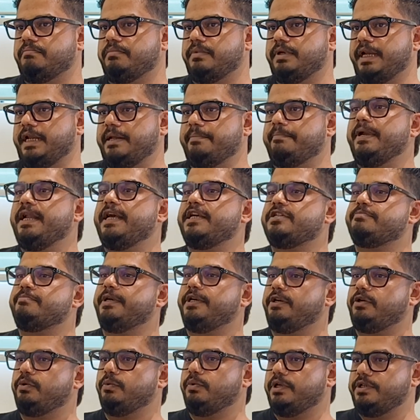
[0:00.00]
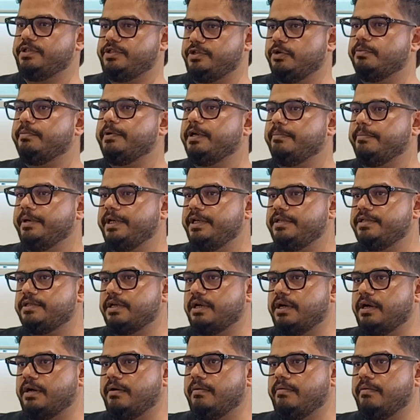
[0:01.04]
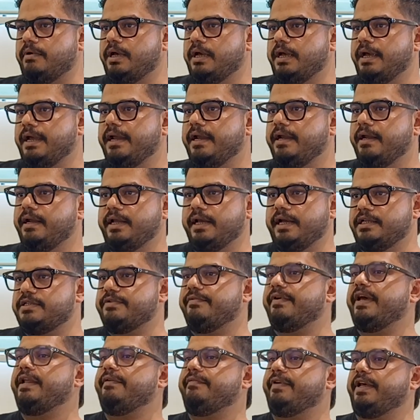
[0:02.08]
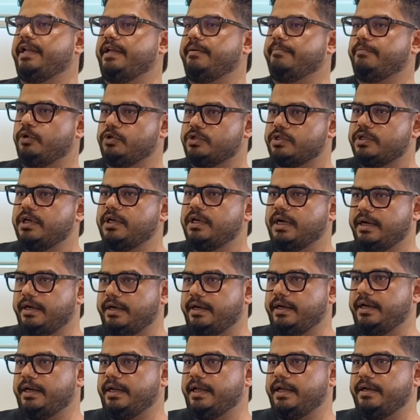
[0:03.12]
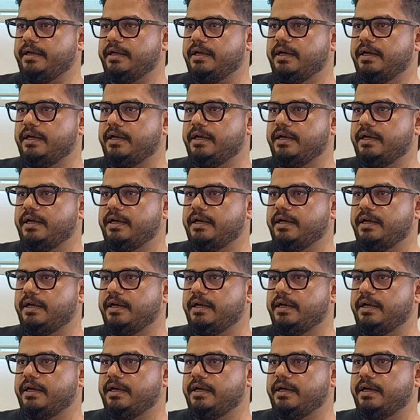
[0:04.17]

replacement towards human beings. India is a very, very emotional country, right?